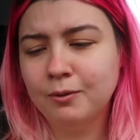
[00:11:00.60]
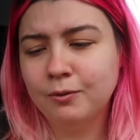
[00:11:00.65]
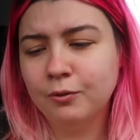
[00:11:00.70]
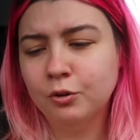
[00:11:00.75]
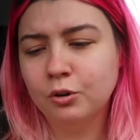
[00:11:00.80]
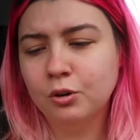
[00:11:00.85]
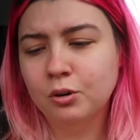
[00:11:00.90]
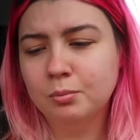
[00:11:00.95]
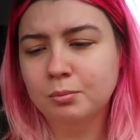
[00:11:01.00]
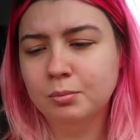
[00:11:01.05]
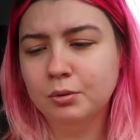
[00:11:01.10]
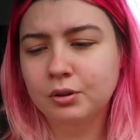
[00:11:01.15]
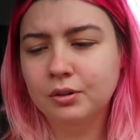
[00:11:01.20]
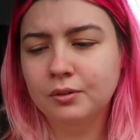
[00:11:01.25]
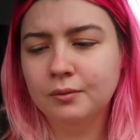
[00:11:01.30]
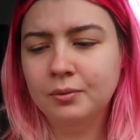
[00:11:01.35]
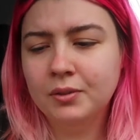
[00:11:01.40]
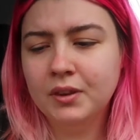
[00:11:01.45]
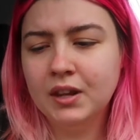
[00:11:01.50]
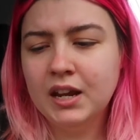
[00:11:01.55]
before,
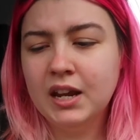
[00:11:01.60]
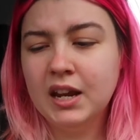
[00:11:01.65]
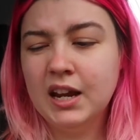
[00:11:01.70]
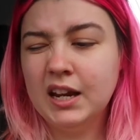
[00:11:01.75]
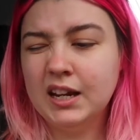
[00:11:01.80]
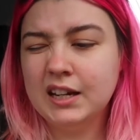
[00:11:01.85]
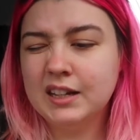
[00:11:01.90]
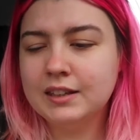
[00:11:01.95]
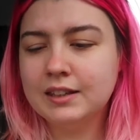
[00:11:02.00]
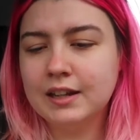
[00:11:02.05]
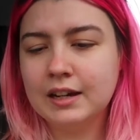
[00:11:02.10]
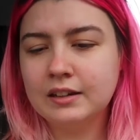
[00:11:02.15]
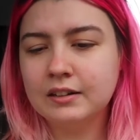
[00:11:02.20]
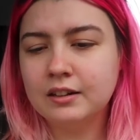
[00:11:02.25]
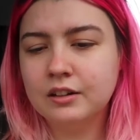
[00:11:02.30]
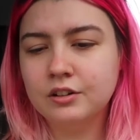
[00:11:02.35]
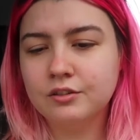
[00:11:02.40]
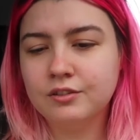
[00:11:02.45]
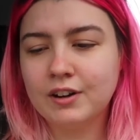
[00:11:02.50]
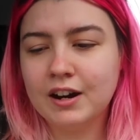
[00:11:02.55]
but it's
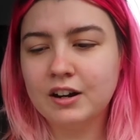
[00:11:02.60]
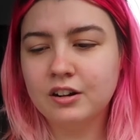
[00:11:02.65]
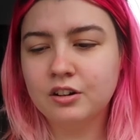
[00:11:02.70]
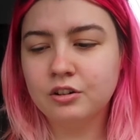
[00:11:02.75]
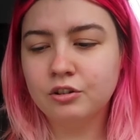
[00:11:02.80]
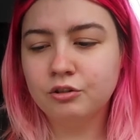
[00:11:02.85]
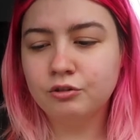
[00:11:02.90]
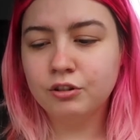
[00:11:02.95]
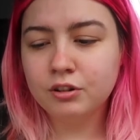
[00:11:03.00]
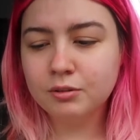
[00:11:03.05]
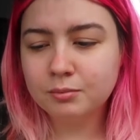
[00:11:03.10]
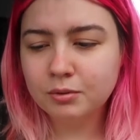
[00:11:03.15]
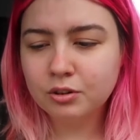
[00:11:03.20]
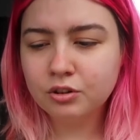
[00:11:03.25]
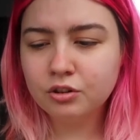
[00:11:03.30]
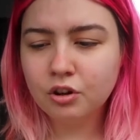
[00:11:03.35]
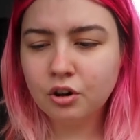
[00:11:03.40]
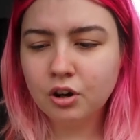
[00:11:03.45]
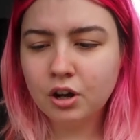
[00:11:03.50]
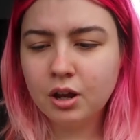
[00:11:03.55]
centred around
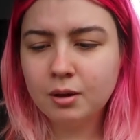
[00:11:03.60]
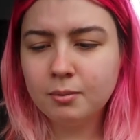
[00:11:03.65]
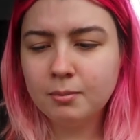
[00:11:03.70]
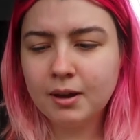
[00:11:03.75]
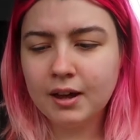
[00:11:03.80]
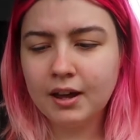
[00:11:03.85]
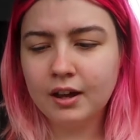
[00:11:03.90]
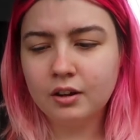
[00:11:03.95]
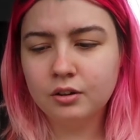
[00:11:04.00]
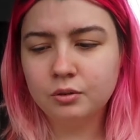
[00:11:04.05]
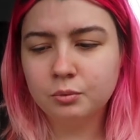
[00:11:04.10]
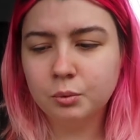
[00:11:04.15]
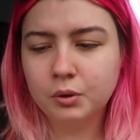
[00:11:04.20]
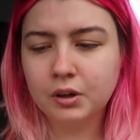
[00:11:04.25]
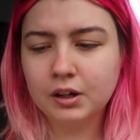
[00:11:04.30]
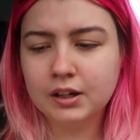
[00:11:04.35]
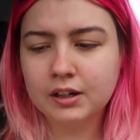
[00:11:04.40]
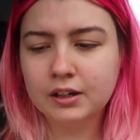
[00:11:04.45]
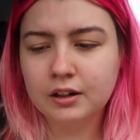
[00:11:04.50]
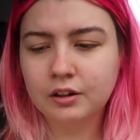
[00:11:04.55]
Christmas time and
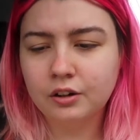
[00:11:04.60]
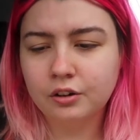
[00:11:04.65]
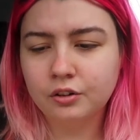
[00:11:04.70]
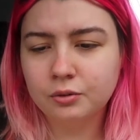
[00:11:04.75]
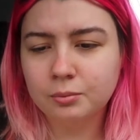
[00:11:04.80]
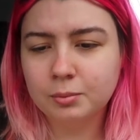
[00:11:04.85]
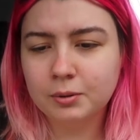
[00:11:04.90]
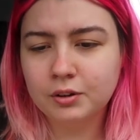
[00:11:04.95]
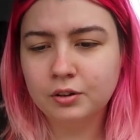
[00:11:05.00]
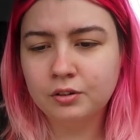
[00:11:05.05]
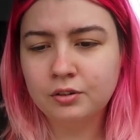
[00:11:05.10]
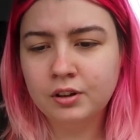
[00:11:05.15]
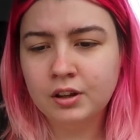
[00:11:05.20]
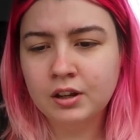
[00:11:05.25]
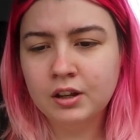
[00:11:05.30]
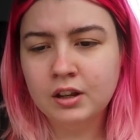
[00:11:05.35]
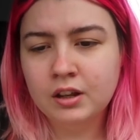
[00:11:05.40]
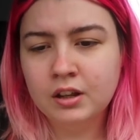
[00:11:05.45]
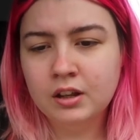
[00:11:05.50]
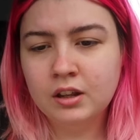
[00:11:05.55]
working in a hospital.
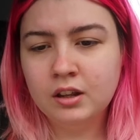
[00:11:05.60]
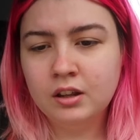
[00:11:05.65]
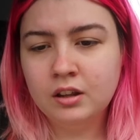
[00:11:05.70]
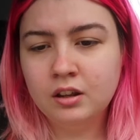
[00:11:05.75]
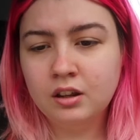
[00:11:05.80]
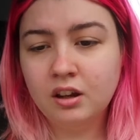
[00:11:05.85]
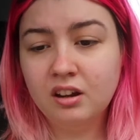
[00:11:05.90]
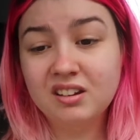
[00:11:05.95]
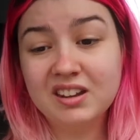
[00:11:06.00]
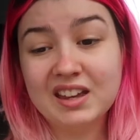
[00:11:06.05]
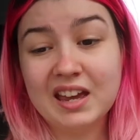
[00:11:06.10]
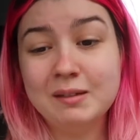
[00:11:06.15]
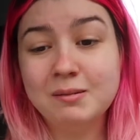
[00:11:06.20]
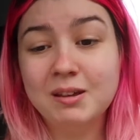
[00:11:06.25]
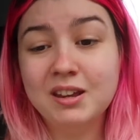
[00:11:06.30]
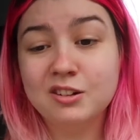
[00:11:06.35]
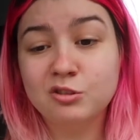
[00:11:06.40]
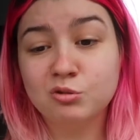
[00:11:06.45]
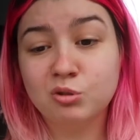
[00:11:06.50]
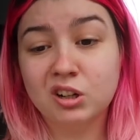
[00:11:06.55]
It came
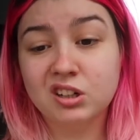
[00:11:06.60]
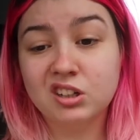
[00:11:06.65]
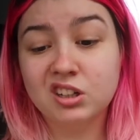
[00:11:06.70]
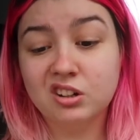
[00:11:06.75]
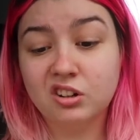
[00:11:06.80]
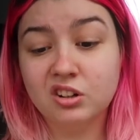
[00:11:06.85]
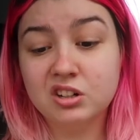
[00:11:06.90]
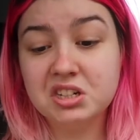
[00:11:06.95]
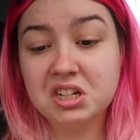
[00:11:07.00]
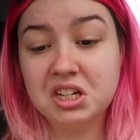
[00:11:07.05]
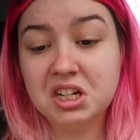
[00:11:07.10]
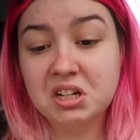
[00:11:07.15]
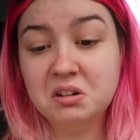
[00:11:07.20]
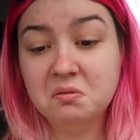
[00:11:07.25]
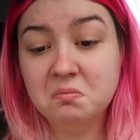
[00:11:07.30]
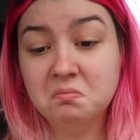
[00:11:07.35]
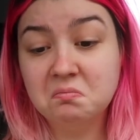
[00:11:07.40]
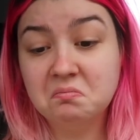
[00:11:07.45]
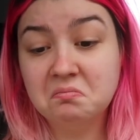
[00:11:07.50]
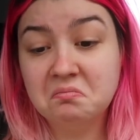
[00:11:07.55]
out in
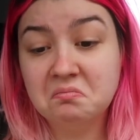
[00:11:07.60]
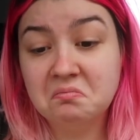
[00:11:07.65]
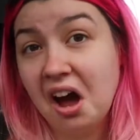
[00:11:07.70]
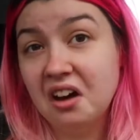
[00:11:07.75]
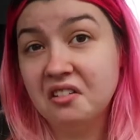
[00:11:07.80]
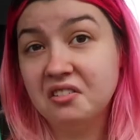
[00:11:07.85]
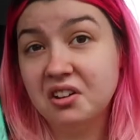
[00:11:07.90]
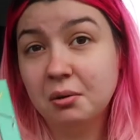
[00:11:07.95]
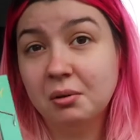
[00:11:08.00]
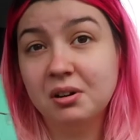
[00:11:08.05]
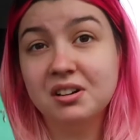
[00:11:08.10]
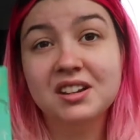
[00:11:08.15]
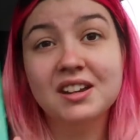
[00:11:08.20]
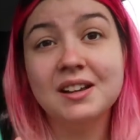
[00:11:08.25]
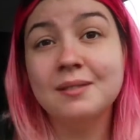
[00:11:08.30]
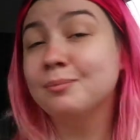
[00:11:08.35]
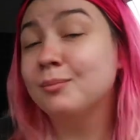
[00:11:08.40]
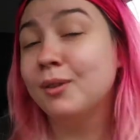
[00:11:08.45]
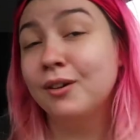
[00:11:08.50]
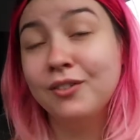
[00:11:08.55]
2019. I have no
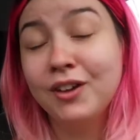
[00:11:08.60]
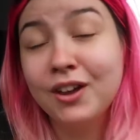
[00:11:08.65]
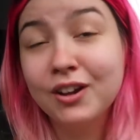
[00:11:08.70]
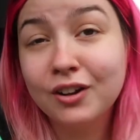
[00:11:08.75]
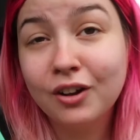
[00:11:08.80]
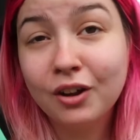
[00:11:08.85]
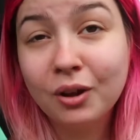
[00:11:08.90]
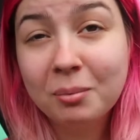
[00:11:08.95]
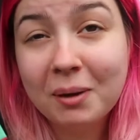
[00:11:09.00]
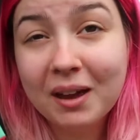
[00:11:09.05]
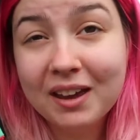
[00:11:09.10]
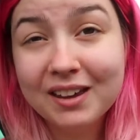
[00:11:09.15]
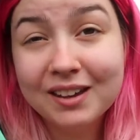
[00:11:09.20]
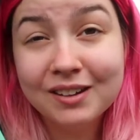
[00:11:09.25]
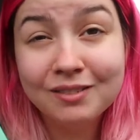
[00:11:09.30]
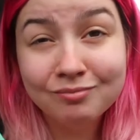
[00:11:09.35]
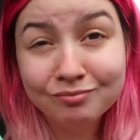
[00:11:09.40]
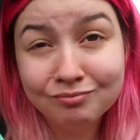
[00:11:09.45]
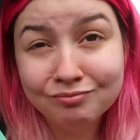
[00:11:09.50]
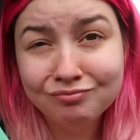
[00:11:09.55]
idea. I've heard a lot about
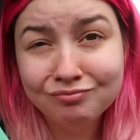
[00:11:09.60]
it